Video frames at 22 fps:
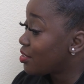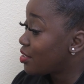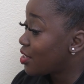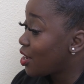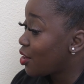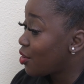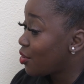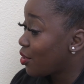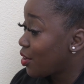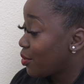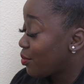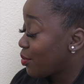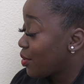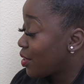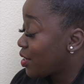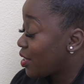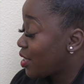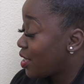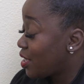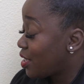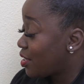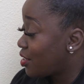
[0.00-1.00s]
So it
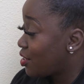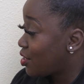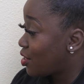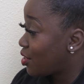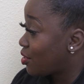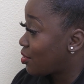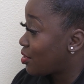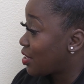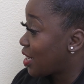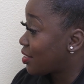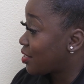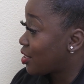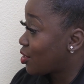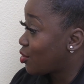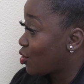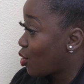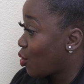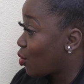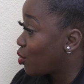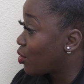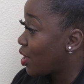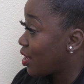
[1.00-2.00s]
really, takes a
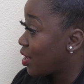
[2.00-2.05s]
toll